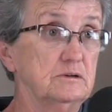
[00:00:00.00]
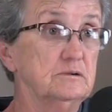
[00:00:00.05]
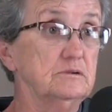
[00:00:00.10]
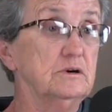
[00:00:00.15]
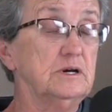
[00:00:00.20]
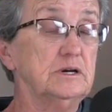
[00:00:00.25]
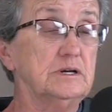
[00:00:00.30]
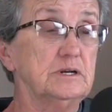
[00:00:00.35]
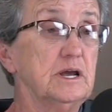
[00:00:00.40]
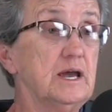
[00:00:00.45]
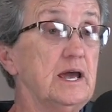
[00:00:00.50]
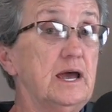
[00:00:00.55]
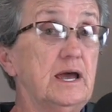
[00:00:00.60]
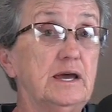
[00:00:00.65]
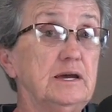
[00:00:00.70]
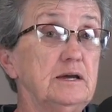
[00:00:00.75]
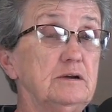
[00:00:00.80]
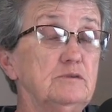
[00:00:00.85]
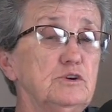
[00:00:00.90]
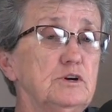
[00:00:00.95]
right. And
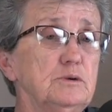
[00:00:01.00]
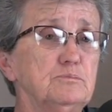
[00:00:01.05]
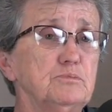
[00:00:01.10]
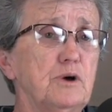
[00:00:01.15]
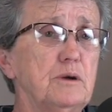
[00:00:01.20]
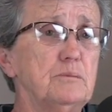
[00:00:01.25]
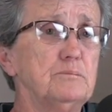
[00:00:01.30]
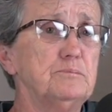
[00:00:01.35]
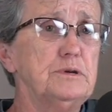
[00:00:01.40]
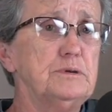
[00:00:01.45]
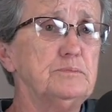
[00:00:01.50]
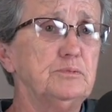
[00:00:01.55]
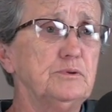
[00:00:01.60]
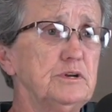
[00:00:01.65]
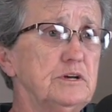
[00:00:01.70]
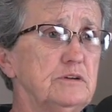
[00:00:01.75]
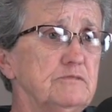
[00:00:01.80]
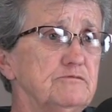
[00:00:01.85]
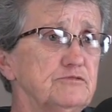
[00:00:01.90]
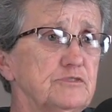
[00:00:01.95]
it would have brought people
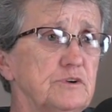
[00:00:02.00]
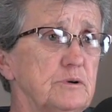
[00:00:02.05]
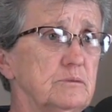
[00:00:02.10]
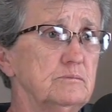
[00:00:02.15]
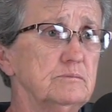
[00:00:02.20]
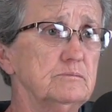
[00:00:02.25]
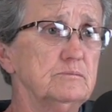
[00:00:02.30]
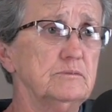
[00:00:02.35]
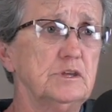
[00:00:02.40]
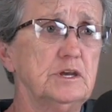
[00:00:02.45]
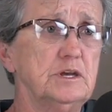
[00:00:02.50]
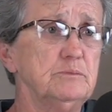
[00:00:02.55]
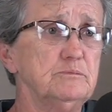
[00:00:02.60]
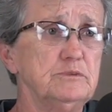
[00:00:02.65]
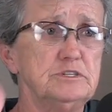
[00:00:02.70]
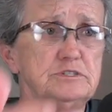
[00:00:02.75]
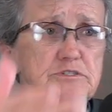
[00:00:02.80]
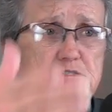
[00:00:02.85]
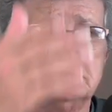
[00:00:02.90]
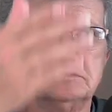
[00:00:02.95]
in from
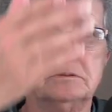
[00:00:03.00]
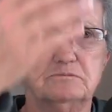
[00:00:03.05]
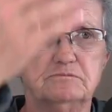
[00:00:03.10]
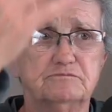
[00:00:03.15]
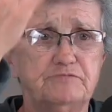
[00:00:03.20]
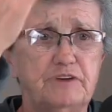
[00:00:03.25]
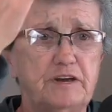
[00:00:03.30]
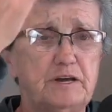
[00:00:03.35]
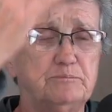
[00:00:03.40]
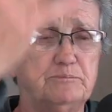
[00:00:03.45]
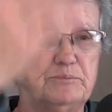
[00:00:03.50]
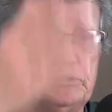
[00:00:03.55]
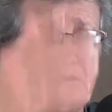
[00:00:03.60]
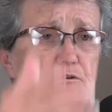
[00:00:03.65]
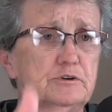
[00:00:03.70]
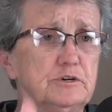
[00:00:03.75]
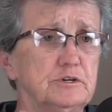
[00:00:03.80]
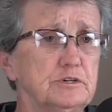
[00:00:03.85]
Emma's, Van Buren,